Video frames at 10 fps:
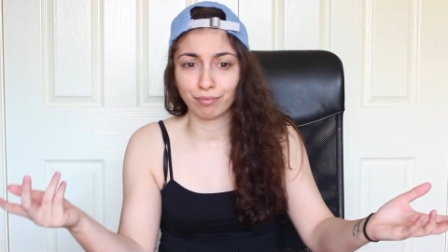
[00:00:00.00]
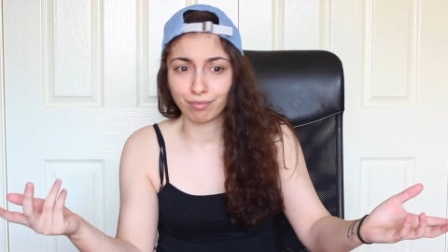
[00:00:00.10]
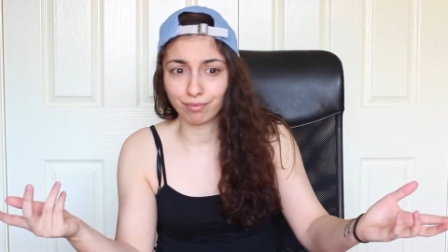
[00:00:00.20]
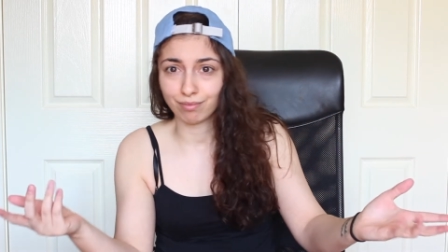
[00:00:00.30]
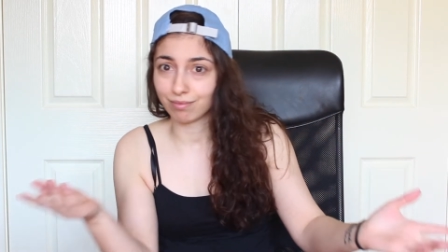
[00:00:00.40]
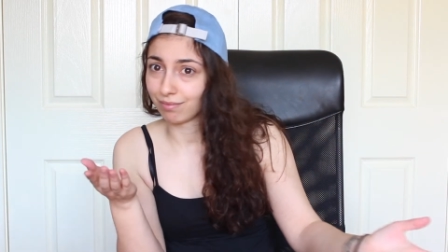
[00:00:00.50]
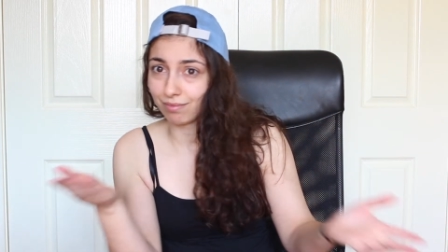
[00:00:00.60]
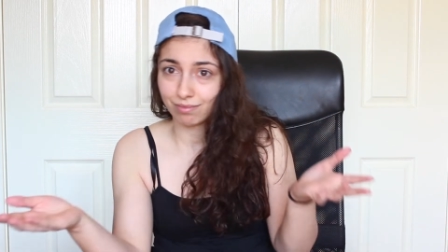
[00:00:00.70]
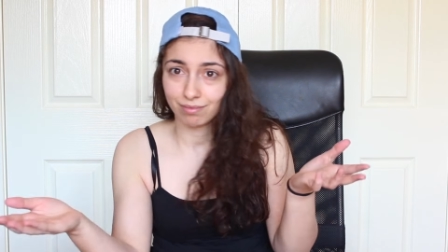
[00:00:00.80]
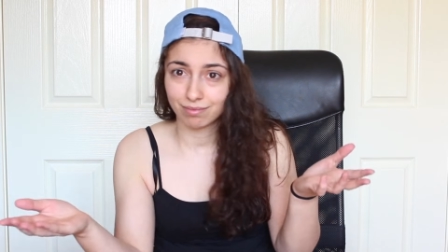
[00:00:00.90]
And I was
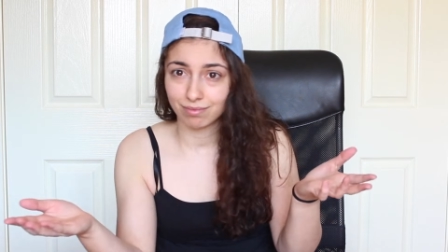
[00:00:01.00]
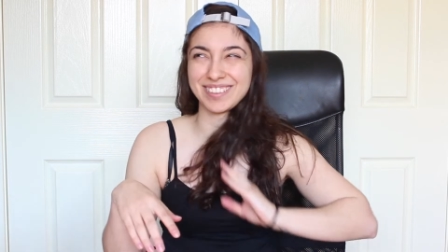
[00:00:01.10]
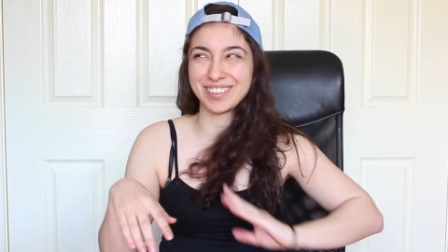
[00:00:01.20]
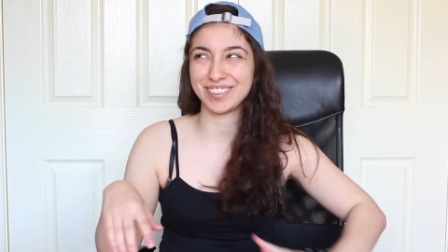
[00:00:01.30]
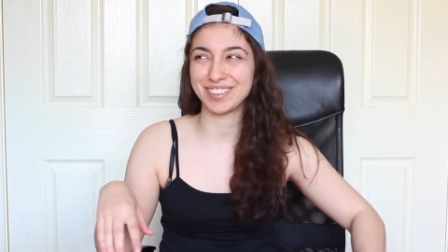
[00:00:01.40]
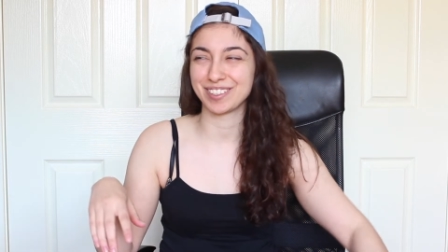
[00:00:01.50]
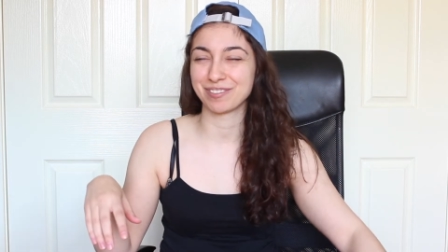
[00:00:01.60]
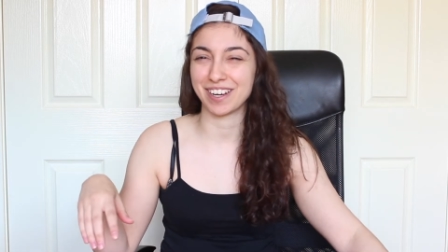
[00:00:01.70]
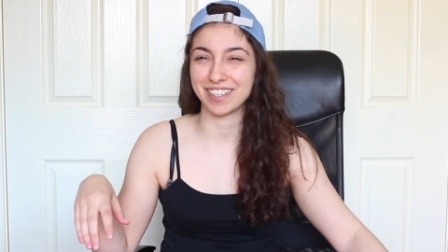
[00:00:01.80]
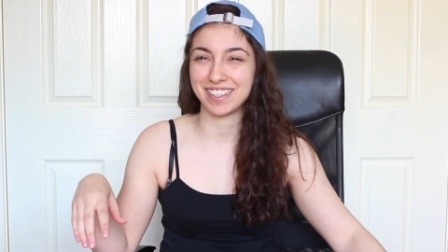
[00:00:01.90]
like, dude,
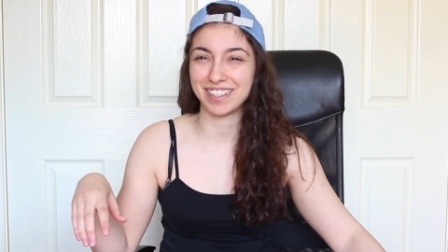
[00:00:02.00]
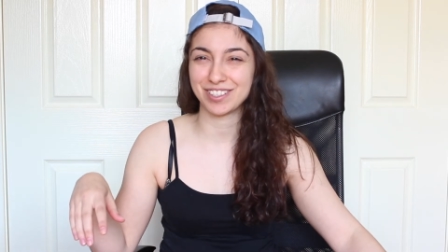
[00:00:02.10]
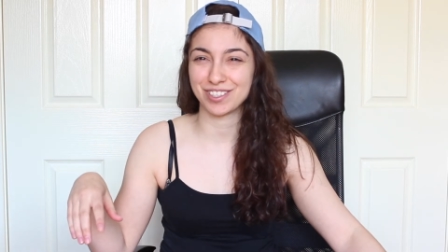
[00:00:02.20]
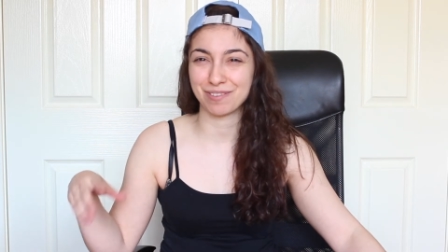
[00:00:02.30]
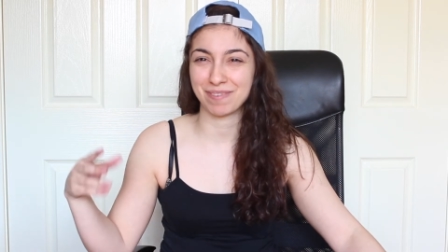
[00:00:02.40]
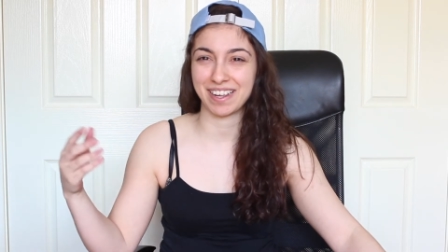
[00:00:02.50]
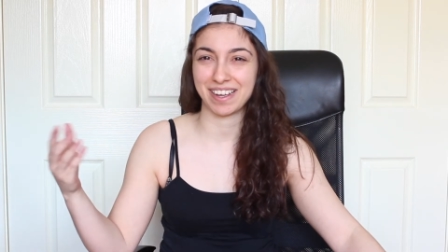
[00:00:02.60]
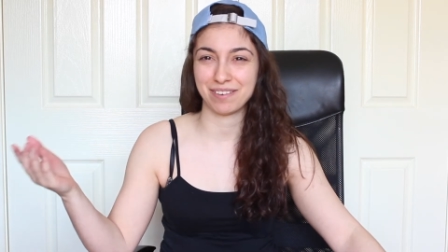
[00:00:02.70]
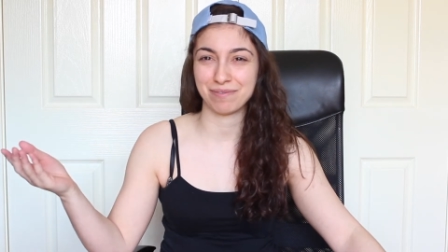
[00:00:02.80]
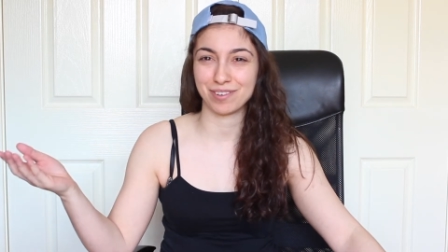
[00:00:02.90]
why do you need a shot of my
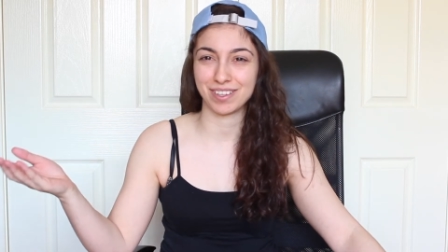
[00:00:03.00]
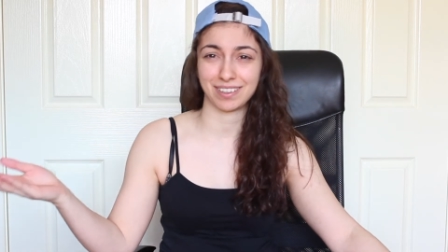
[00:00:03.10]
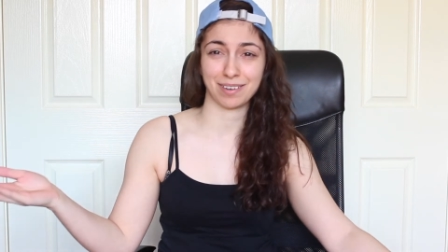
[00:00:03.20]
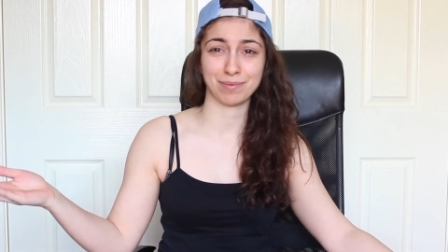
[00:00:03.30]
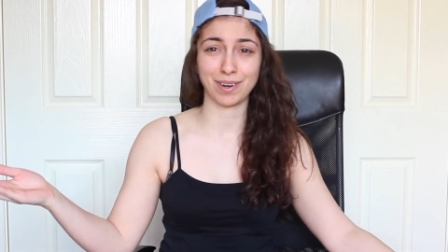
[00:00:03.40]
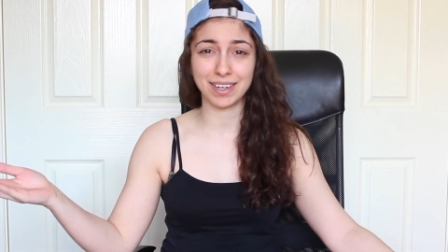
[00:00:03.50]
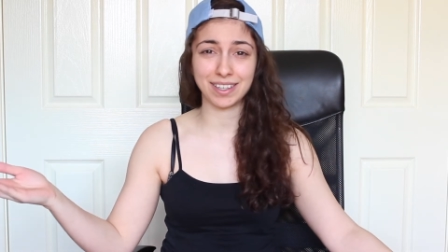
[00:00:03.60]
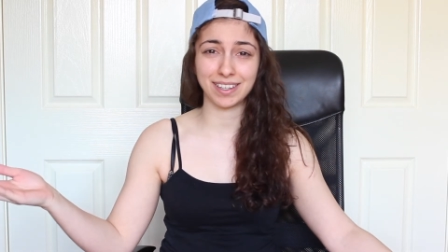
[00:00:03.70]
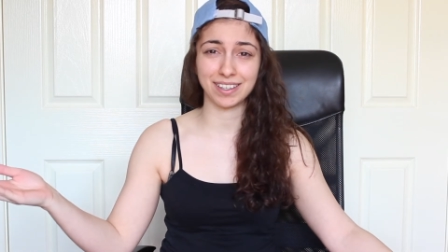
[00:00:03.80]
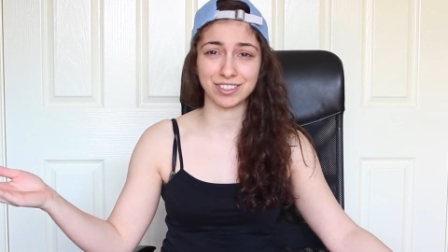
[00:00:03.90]
head for? Like, I'm right
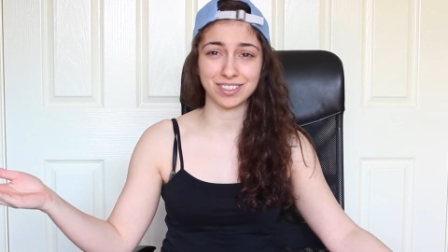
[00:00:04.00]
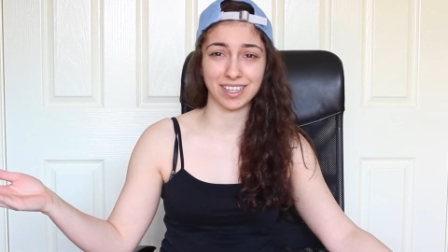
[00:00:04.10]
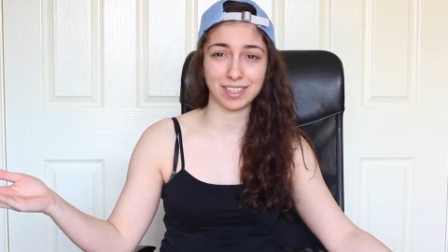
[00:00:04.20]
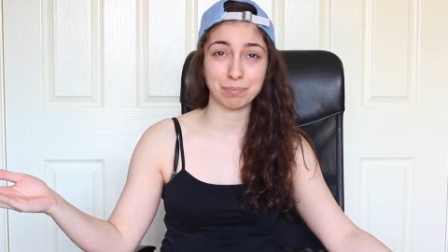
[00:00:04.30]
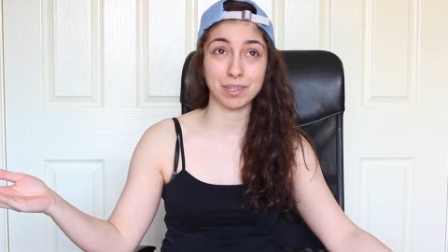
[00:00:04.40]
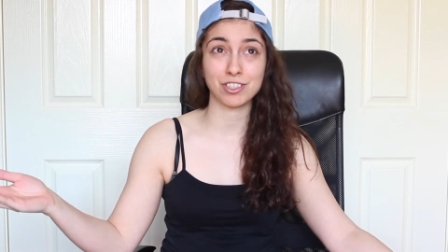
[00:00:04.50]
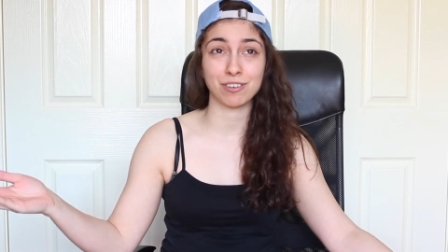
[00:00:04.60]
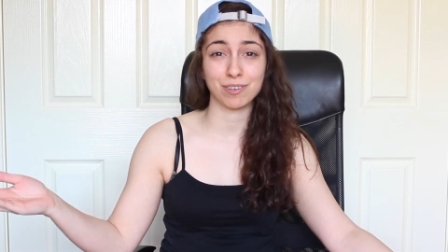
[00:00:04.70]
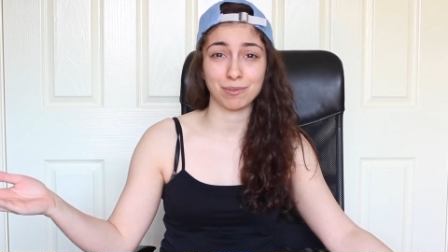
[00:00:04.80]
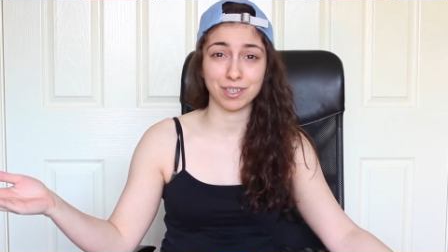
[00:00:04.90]
here, just take a picture
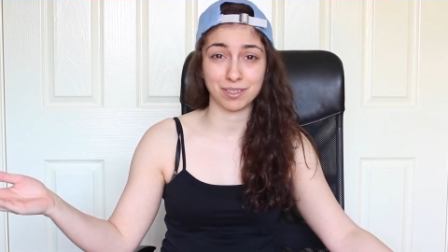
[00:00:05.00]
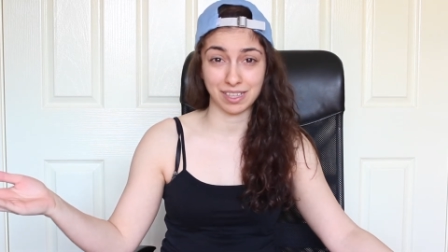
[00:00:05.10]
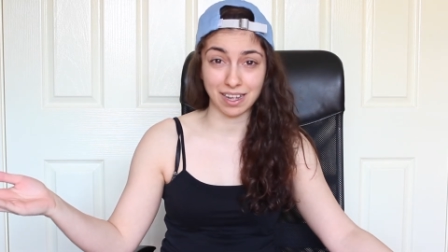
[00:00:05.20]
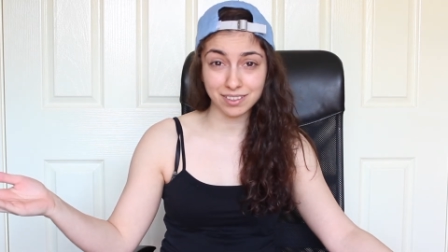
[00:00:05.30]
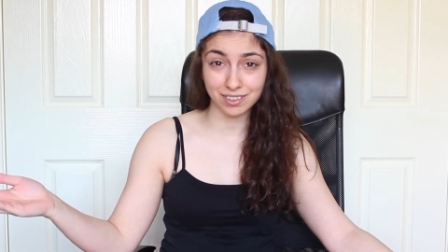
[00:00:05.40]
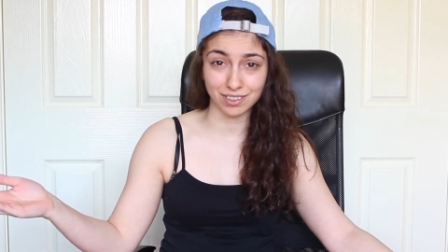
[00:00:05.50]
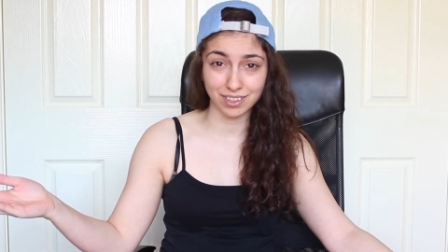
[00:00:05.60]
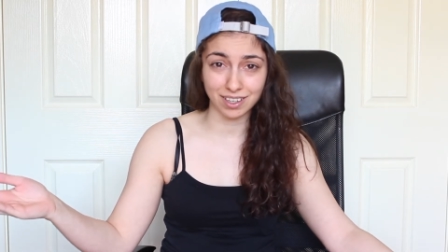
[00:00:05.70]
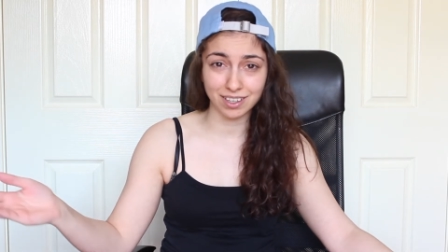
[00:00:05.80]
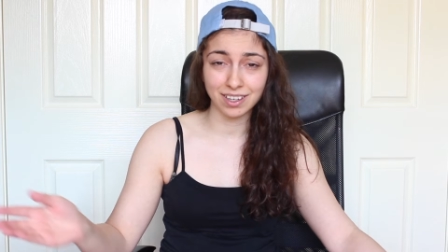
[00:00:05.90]
if you want it to last
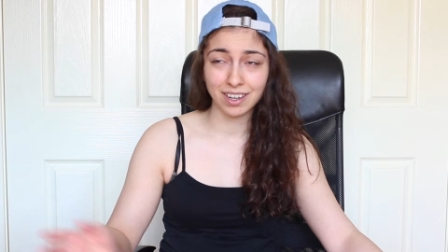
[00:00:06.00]
longer.